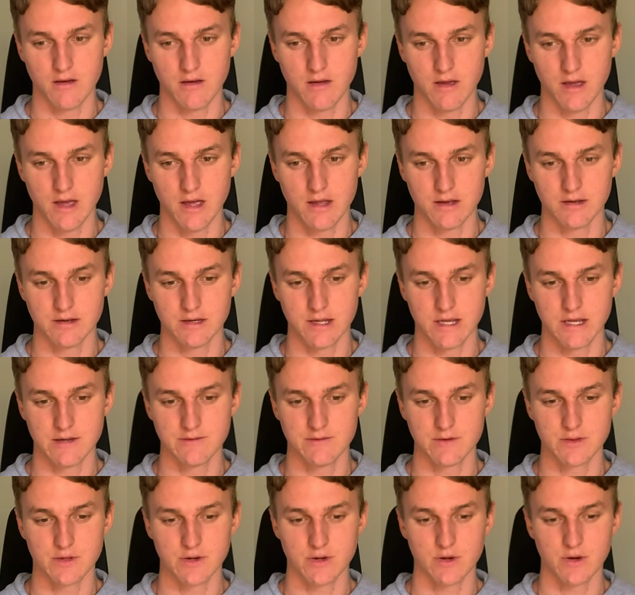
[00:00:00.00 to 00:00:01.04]
And
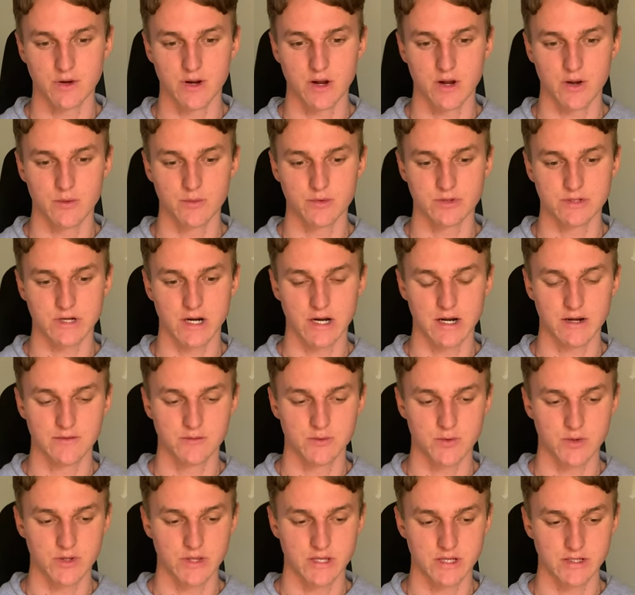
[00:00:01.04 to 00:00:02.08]
even though I was kind of
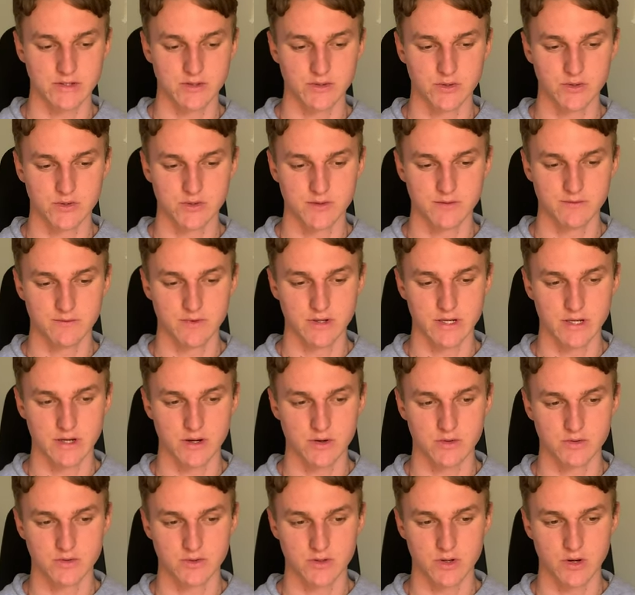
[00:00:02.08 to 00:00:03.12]
doing these YouTube
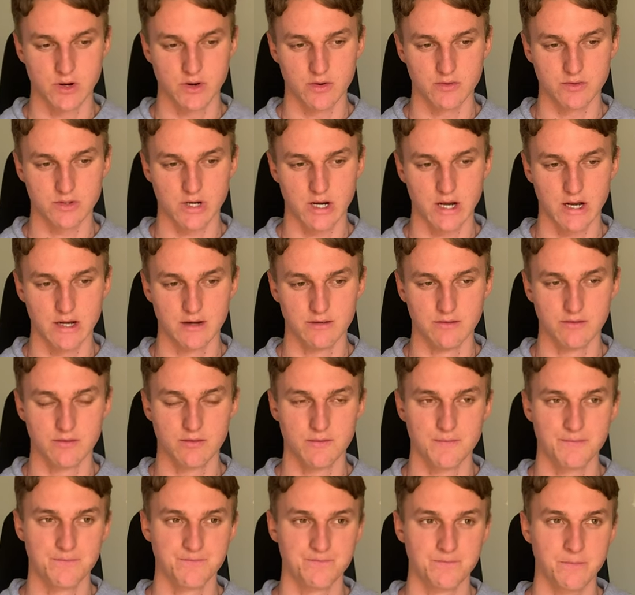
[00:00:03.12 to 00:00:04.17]
videos, I was kind of
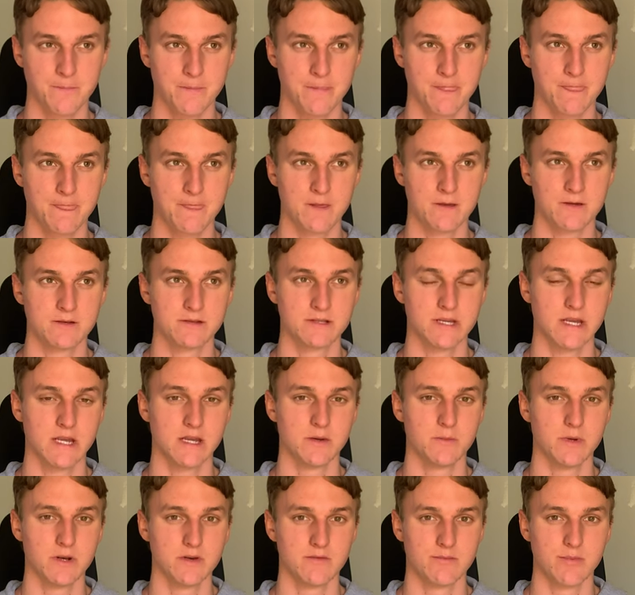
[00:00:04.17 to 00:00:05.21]
seeing a
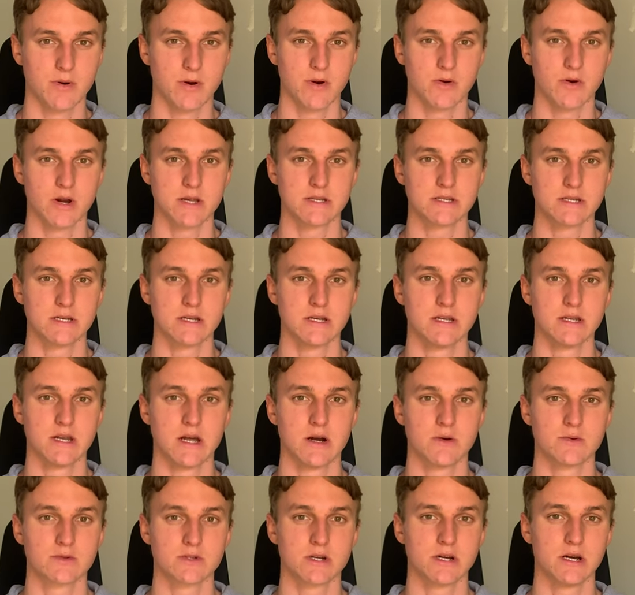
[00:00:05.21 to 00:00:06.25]
bit of progress in it, I
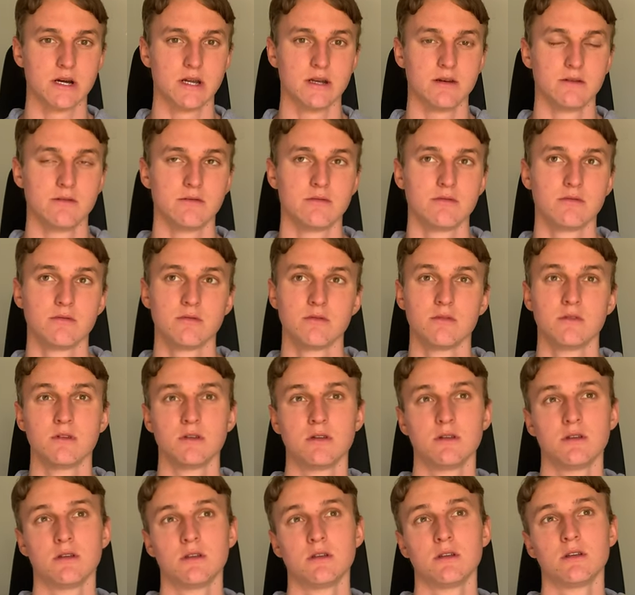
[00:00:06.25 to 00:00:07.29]
was kind of,
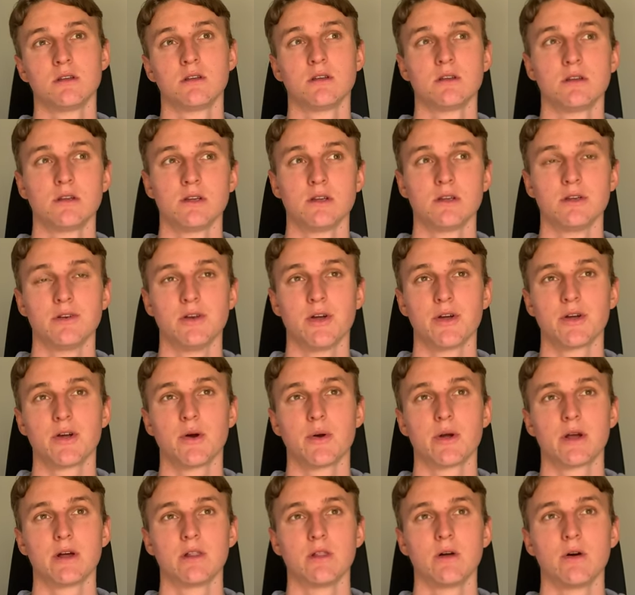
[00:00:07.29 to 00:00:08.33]

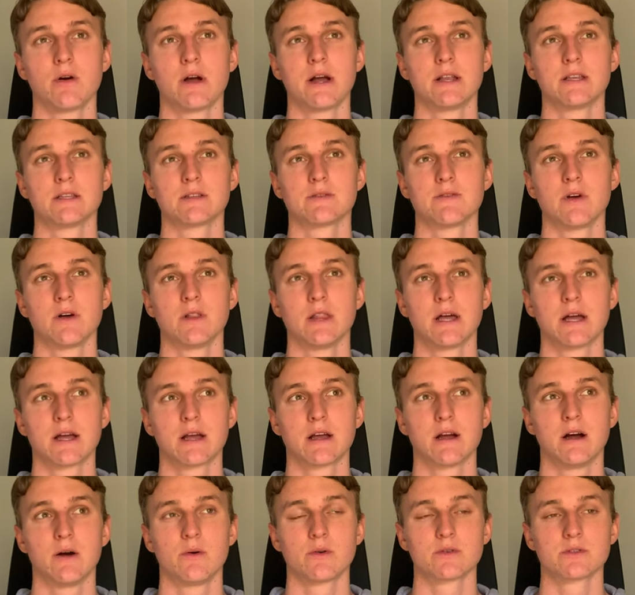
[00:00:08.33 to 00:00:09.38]
going along, I just felt like
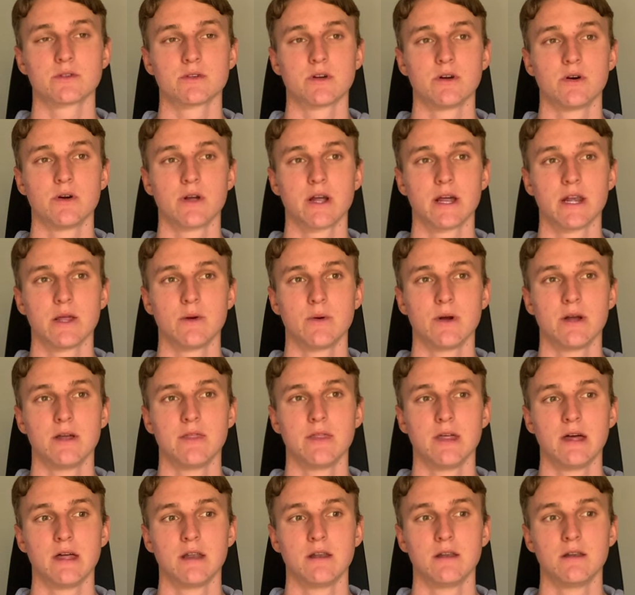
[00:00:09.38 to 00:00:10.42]
I wasn't going anywhere and
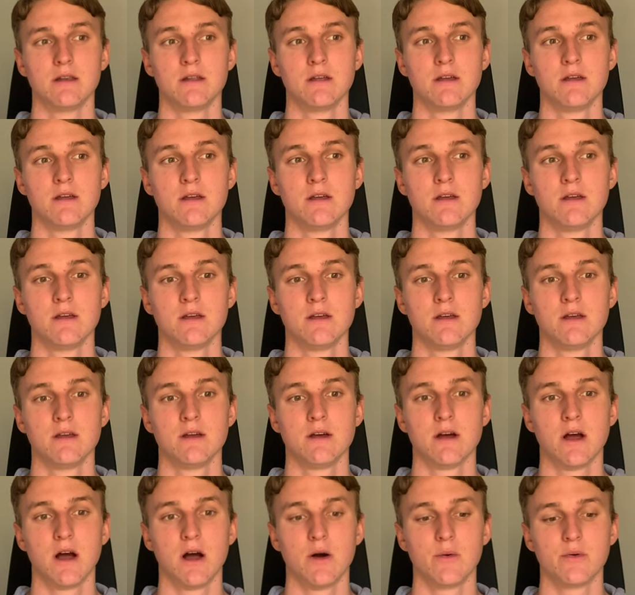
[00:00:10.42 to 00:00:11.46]
that
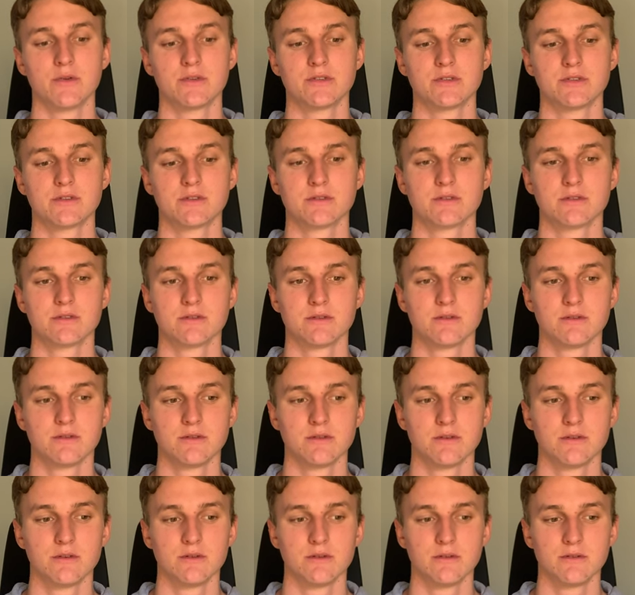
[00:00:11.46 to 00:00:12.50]
I was
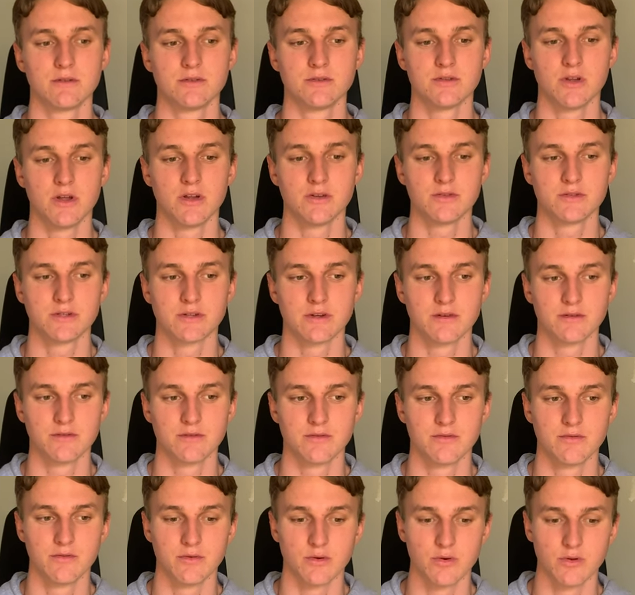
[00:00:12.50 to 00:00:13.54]
searching
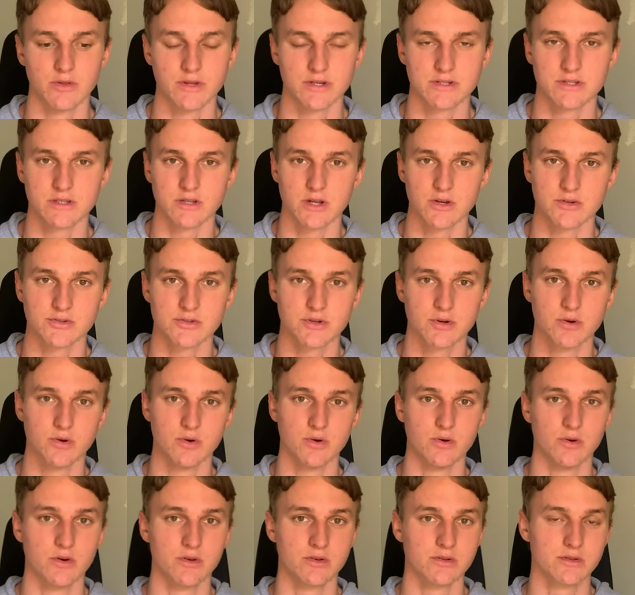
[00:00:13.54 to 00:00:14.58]
for this lost
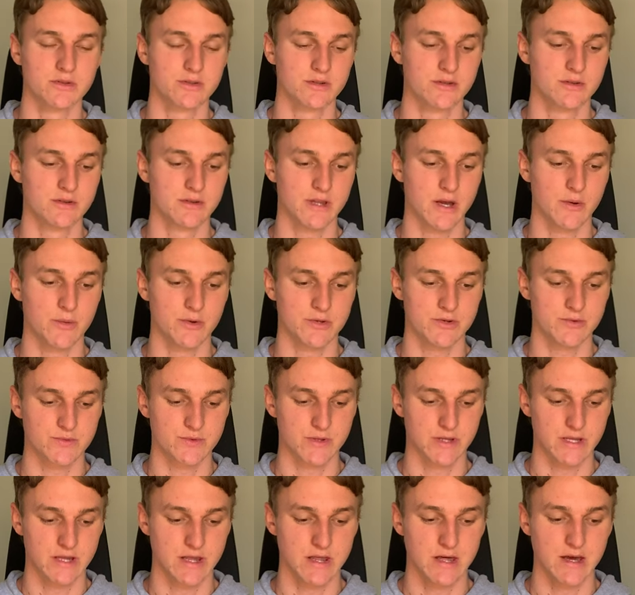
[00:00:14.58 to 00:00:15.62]
cause that wasn't
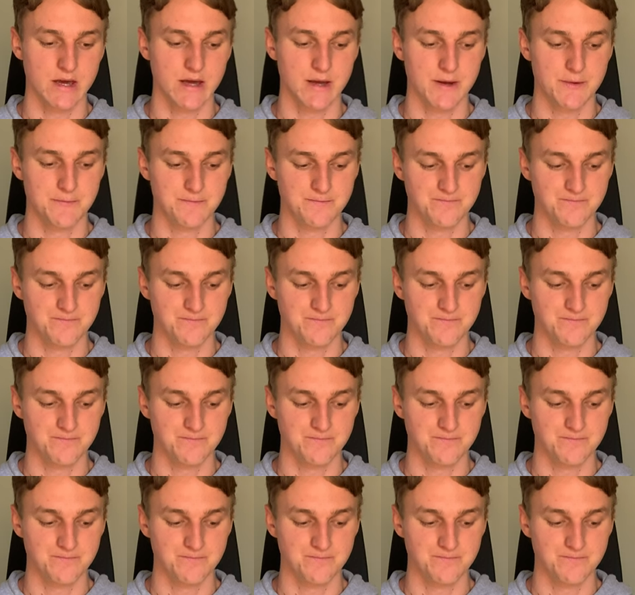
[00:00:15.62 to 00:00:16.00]
really there.